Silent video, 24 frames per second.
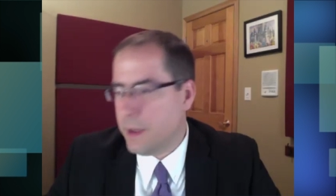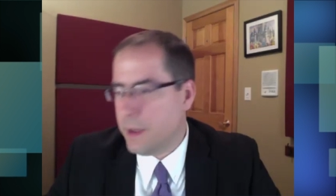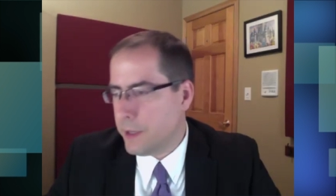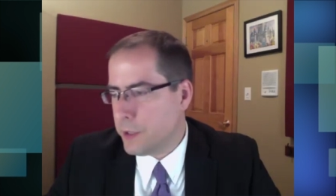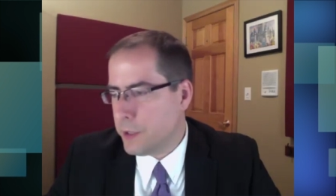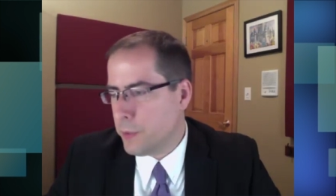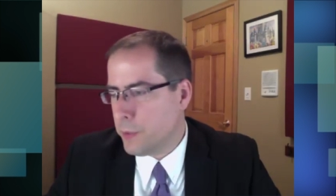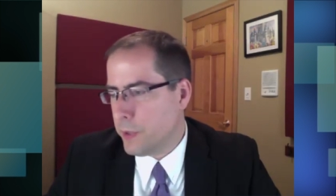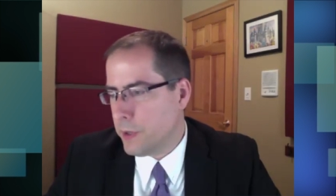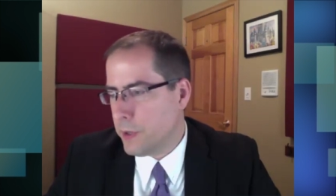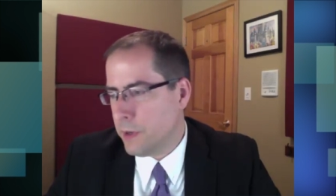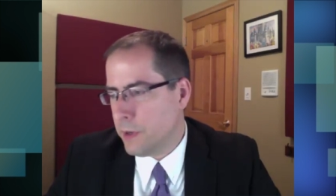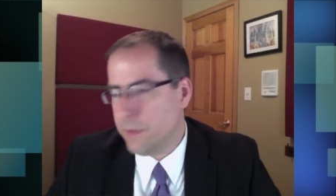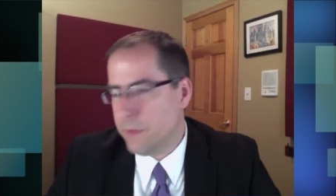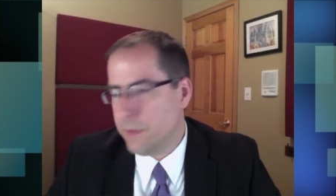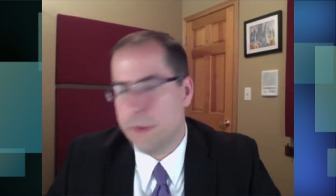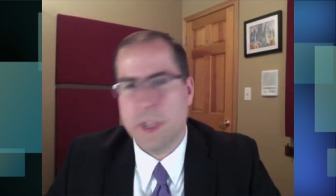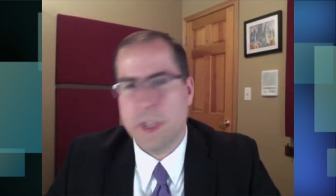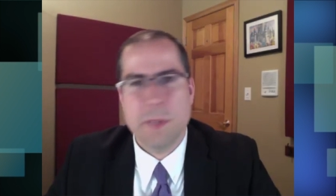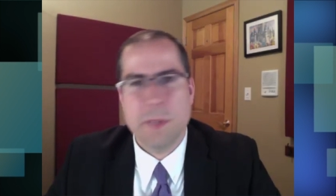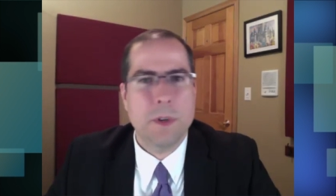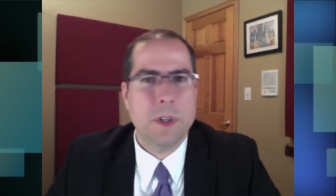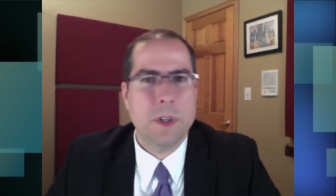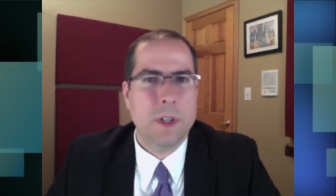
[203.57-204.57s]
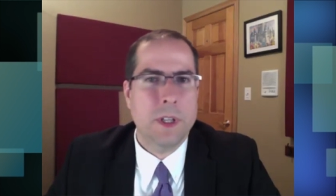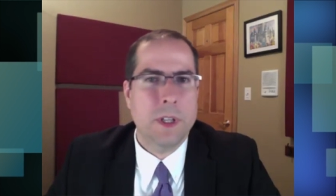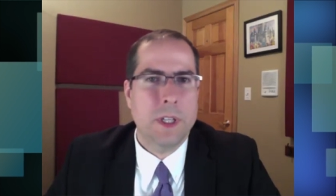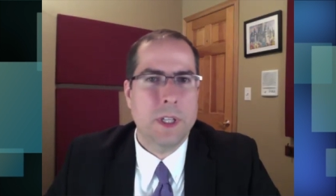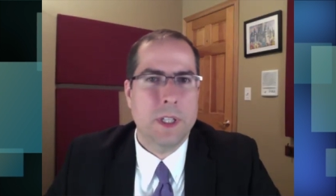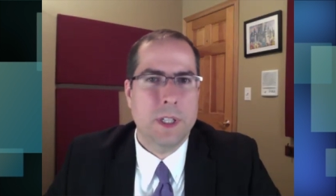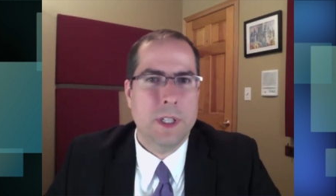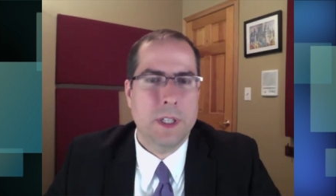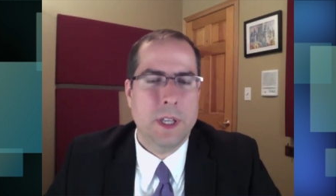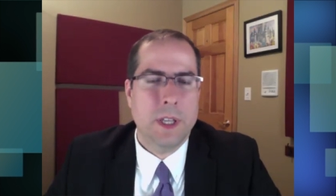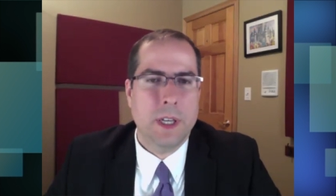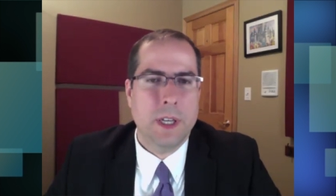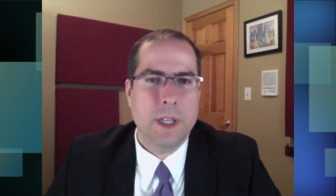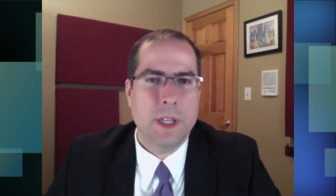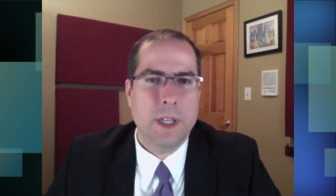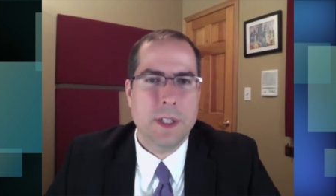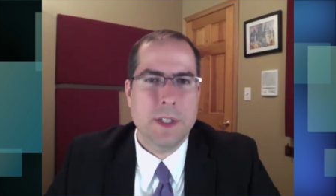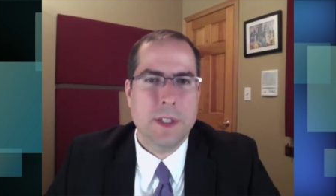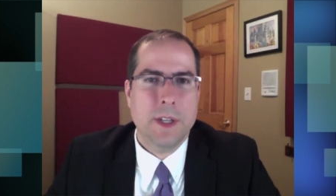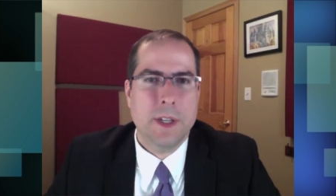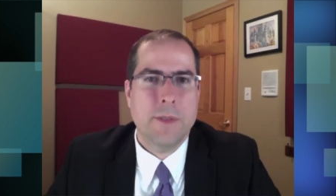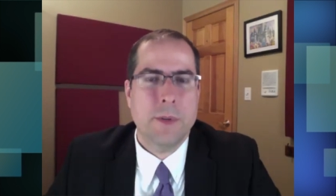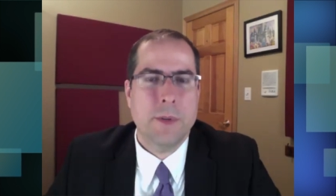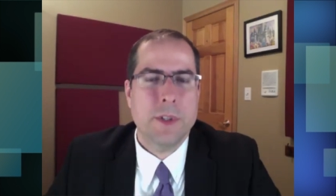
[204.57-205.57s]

like Twitter and Facebook and LinkedIn and that kind of stuff?